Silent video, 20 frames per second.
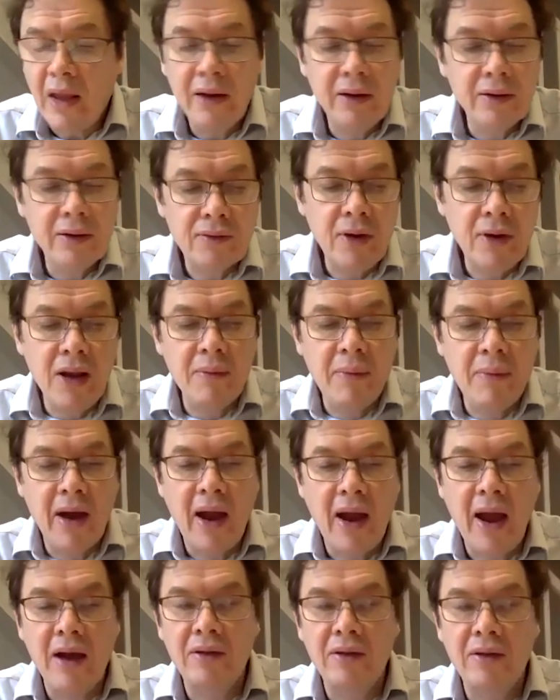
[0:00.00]
it's really
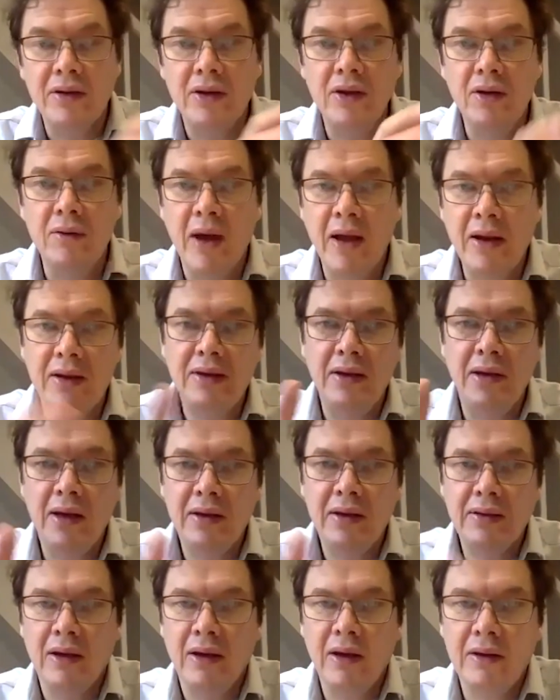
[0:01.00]
about how does humanity
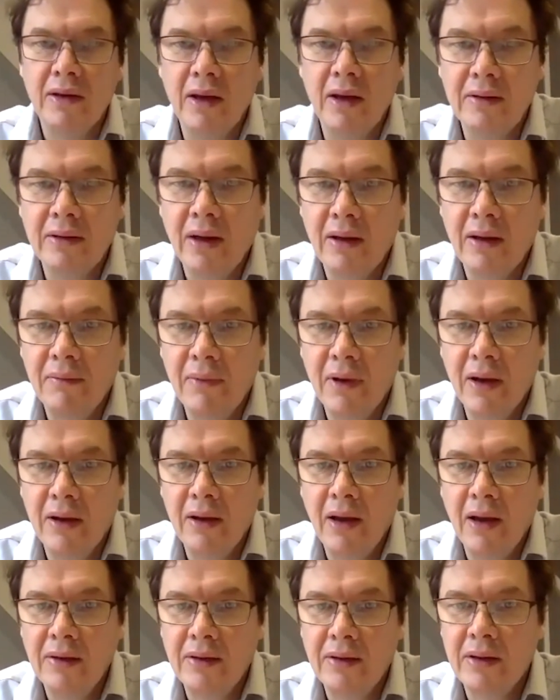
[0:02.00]
as
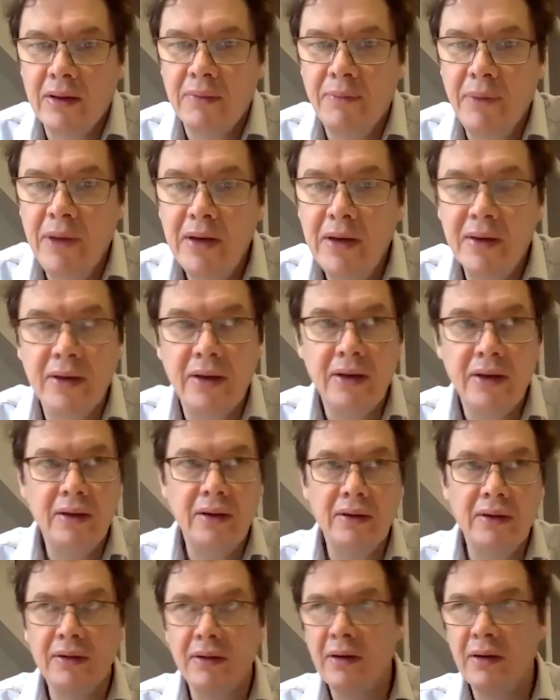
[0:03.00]
a
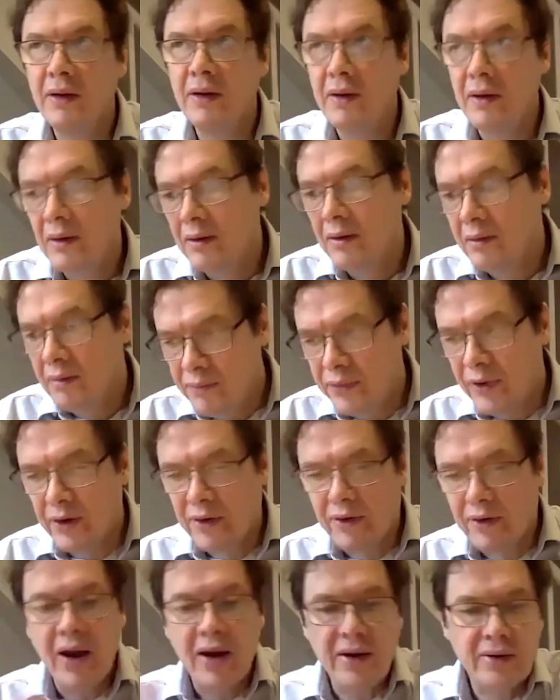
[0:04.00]
species
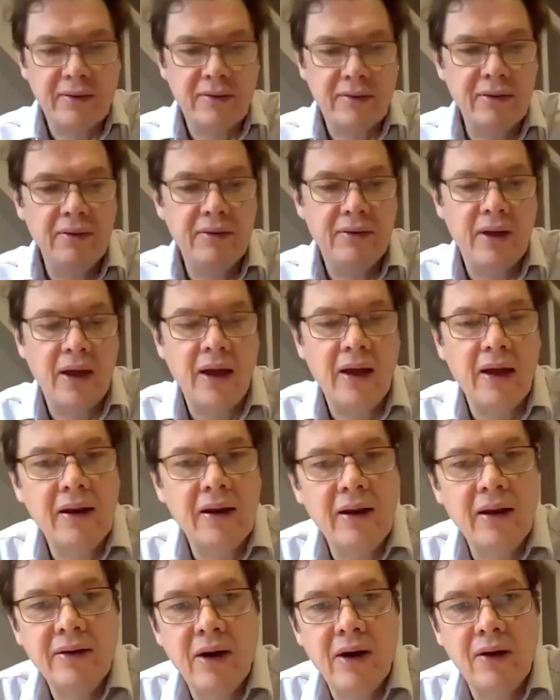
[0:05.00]
progress through that
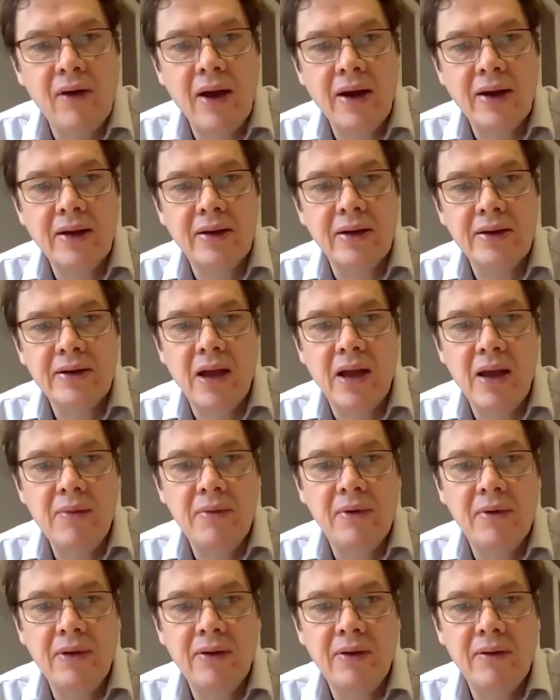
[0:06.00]
and direct its
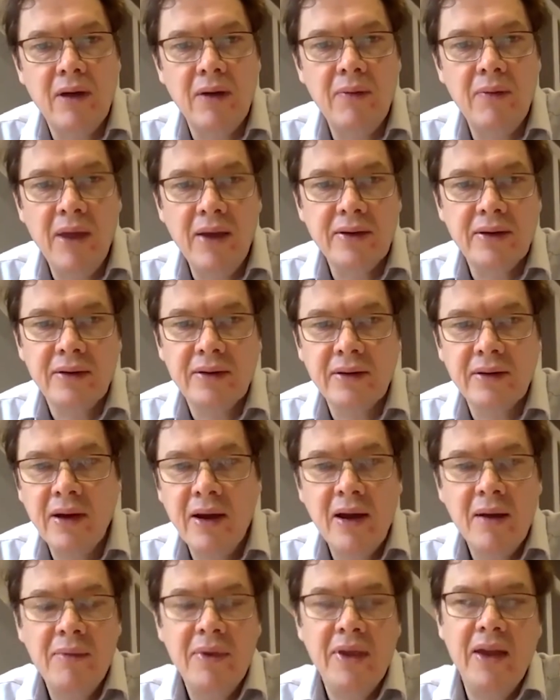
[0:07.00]
labor in the right places.
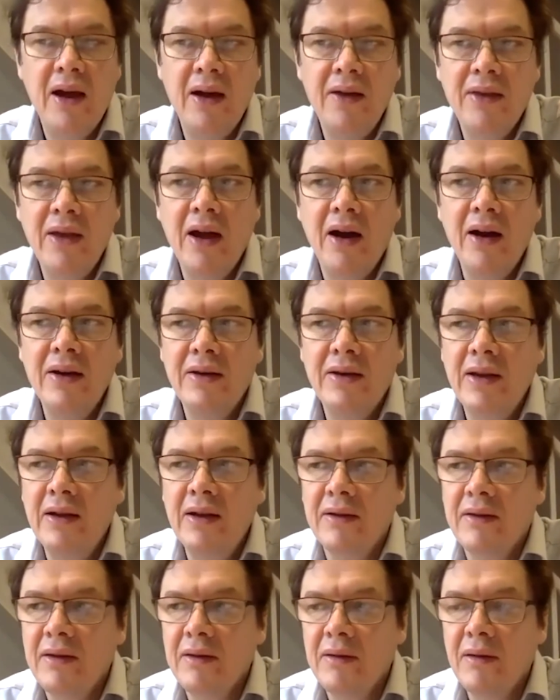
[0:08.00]
I mean, the
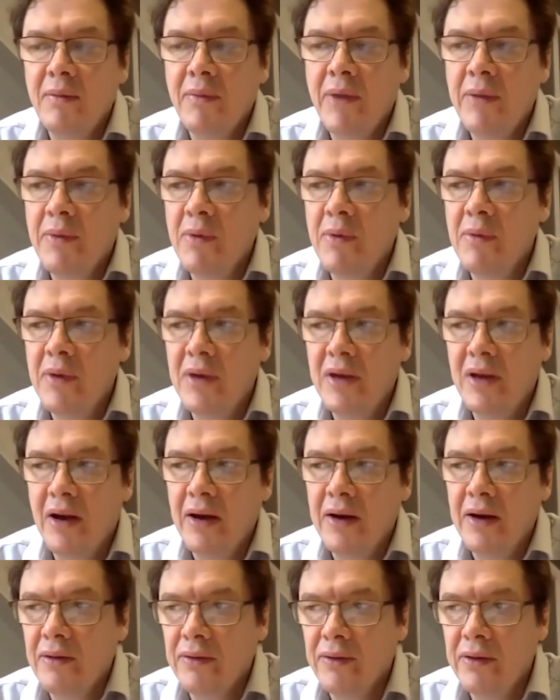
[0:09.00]
idea that people will be
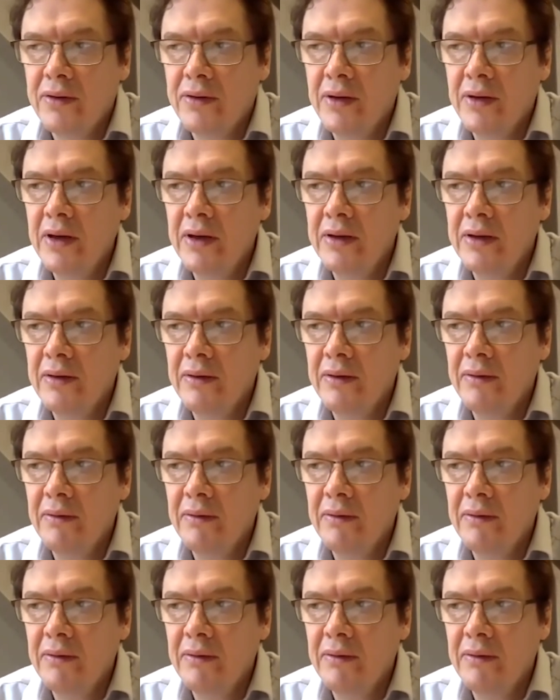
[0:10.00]
dying on the street